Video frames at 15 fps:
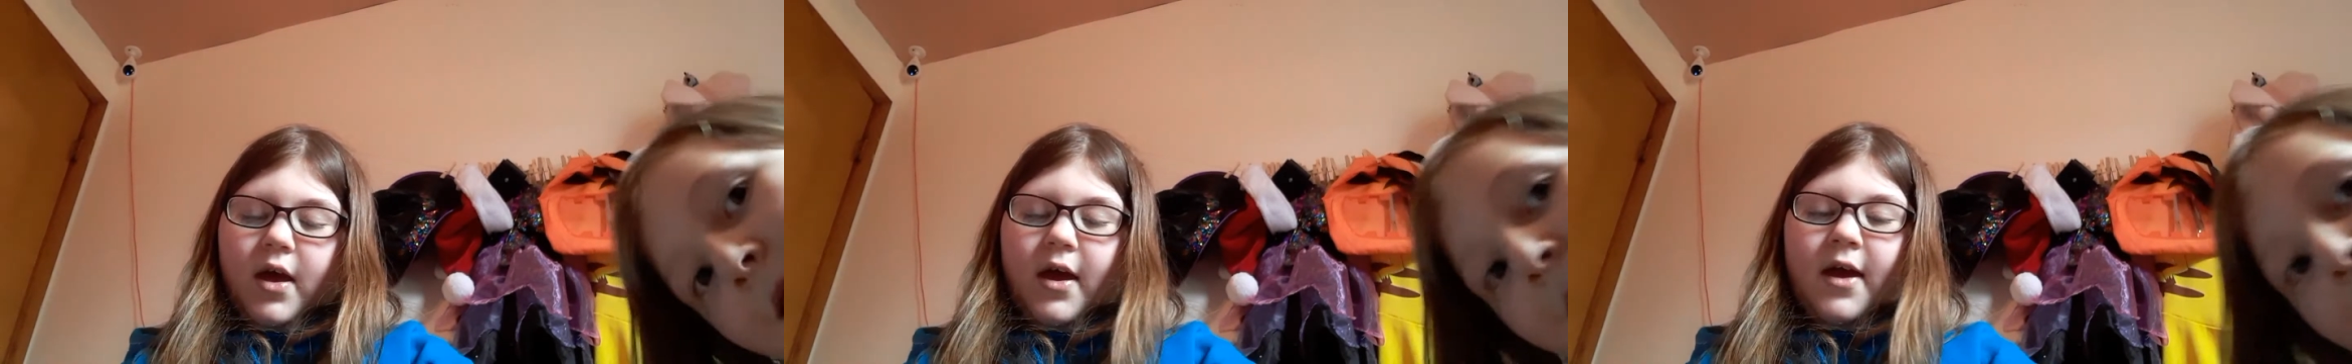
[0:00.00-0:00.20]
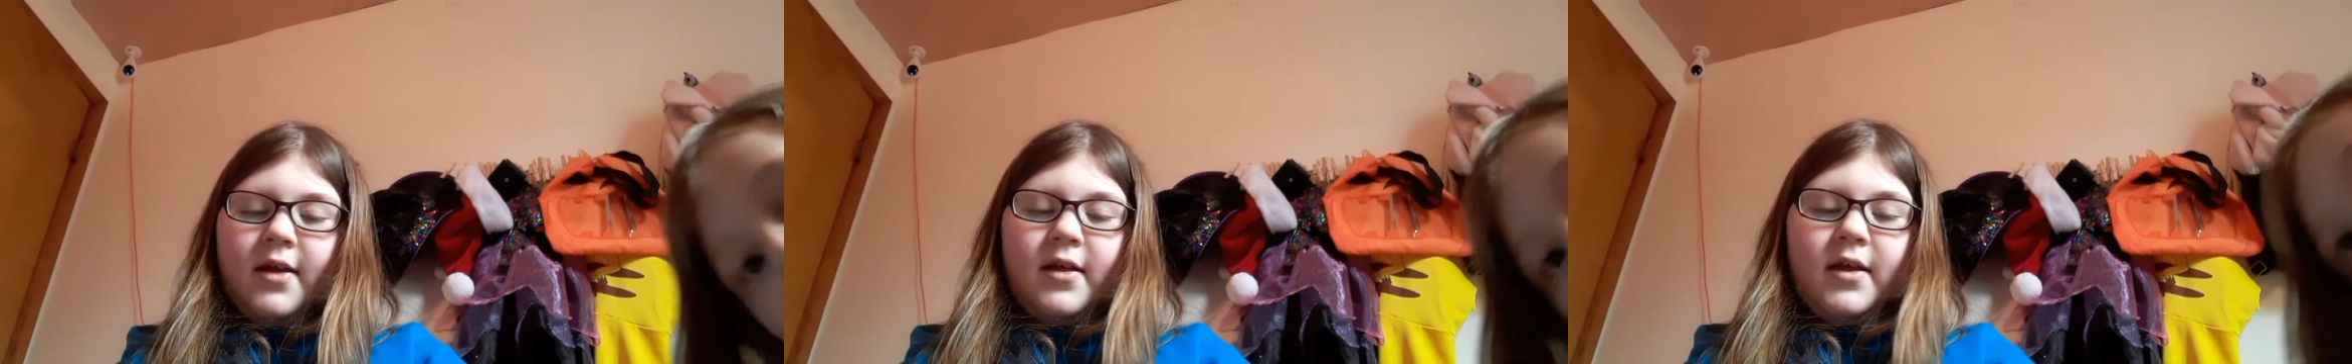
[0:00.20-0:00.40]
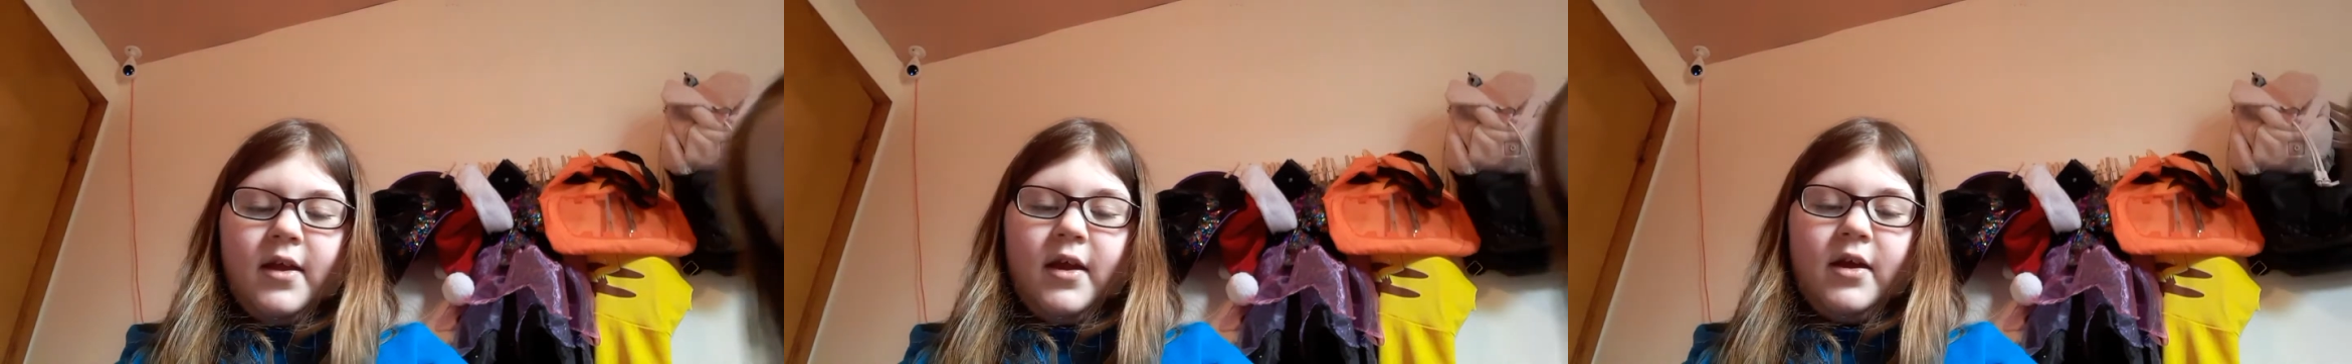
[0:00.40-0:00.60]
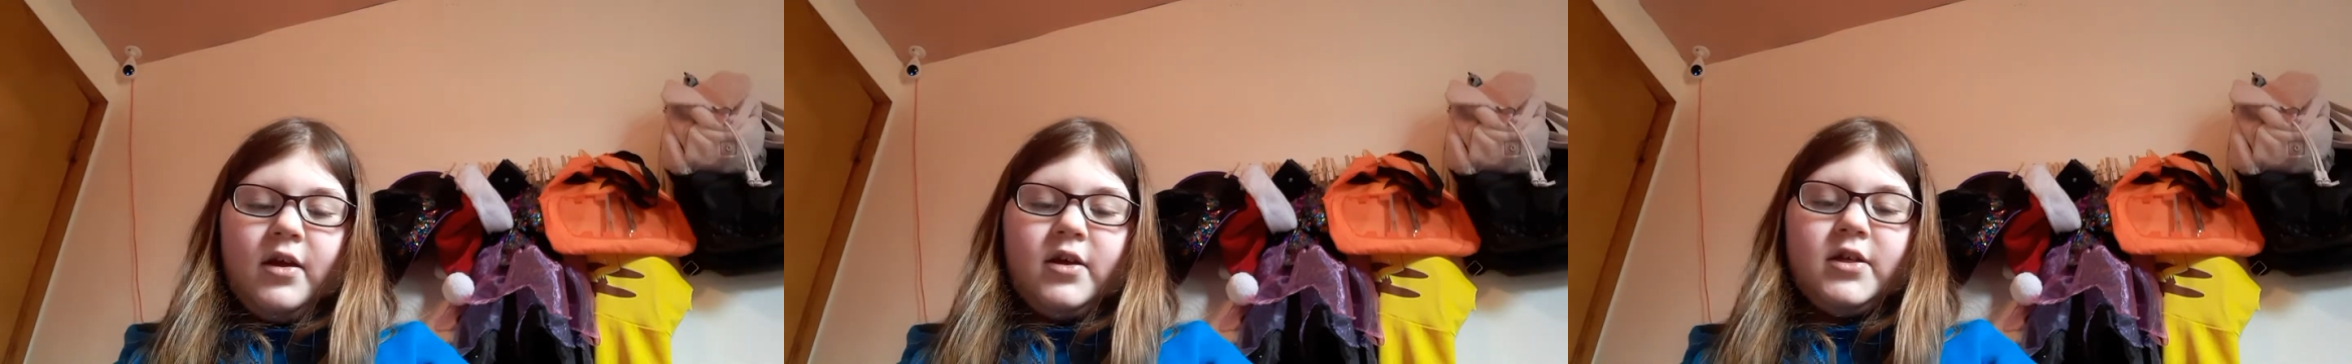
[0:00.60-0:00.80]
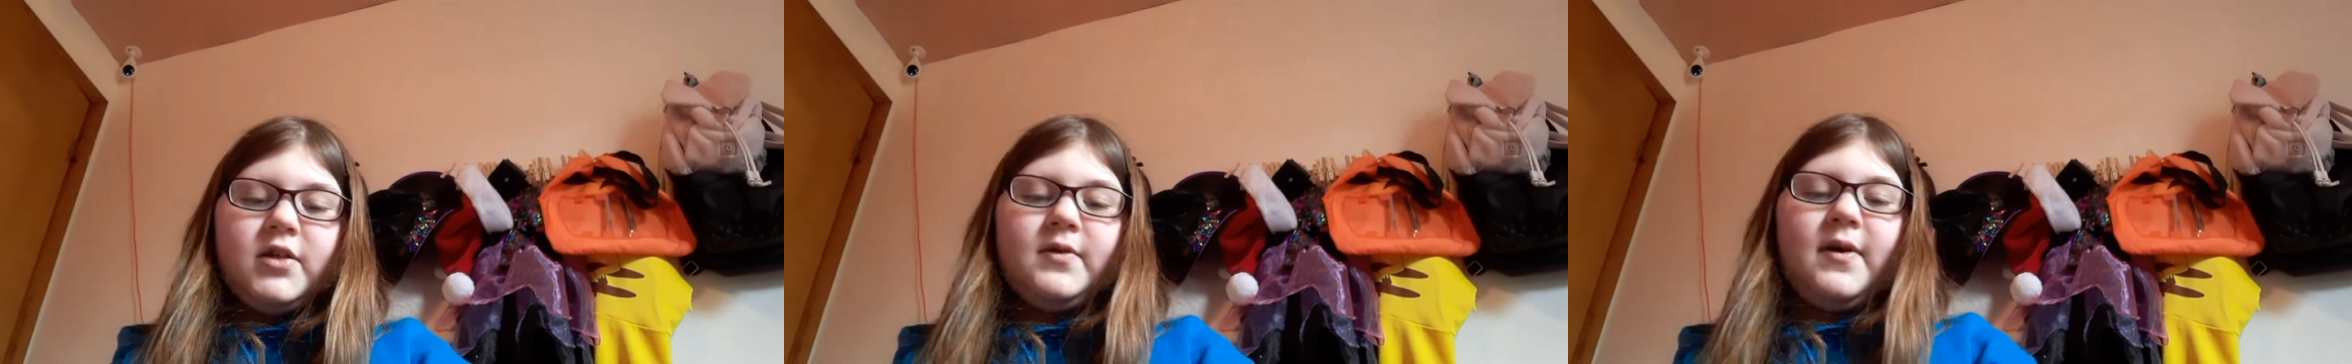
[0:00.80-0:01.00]
And then no. I
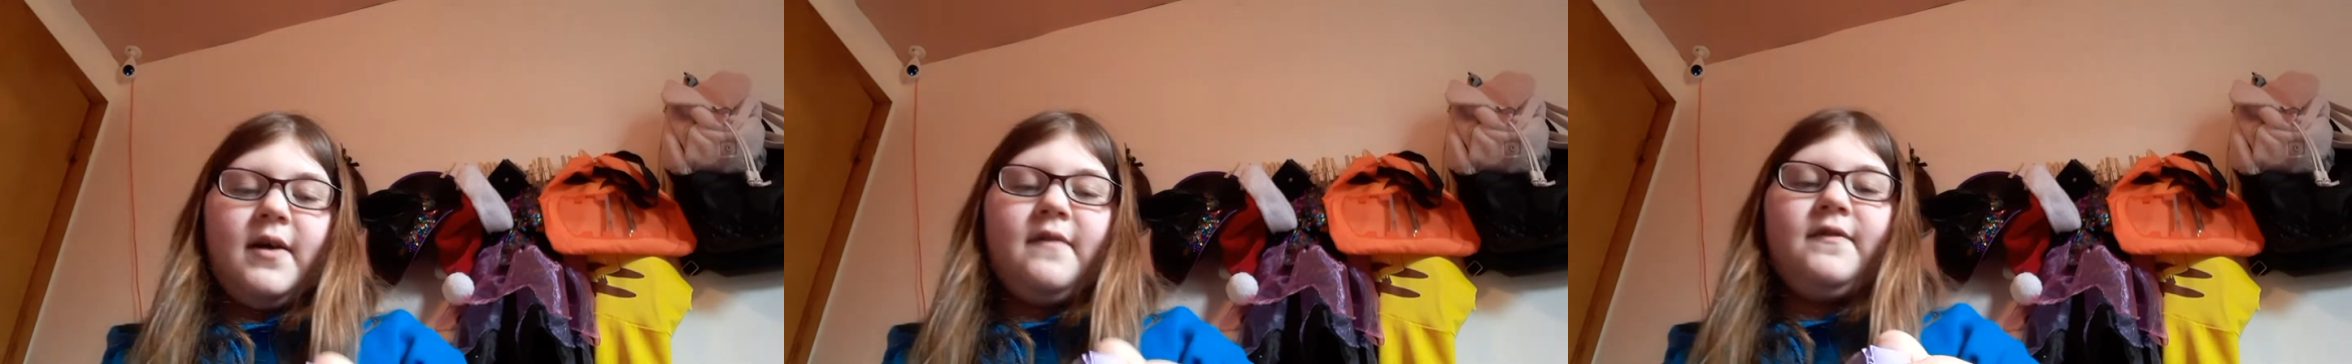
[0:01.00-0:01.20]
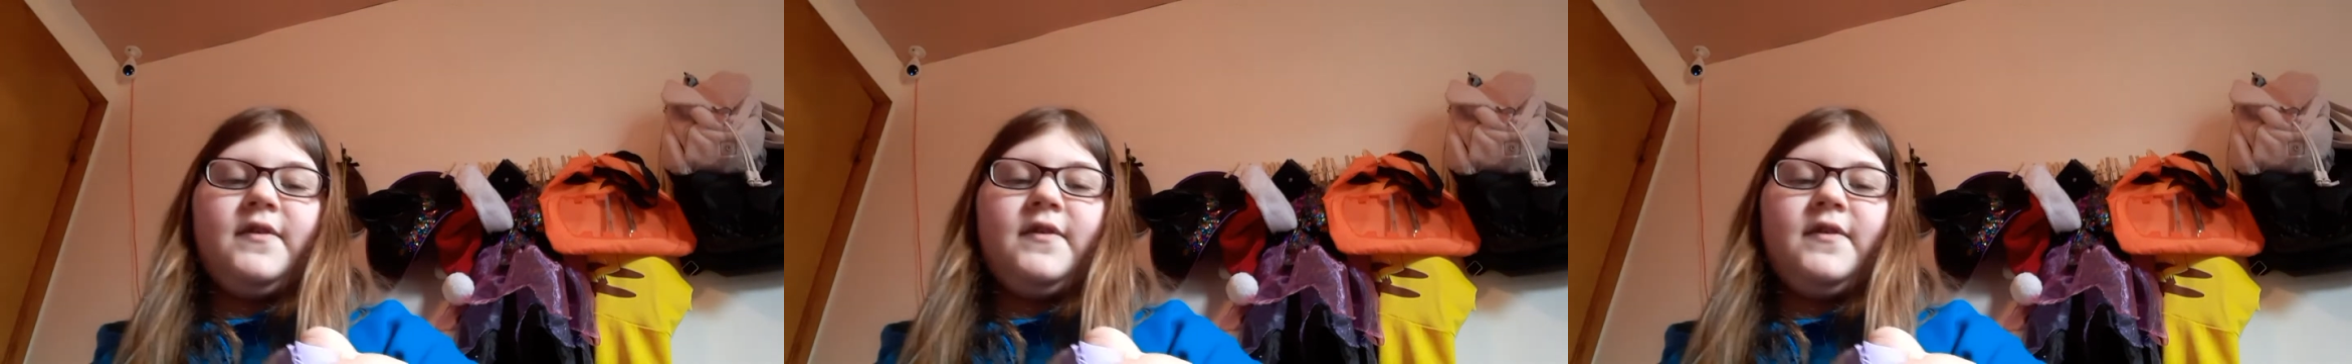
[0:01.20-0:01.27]
also have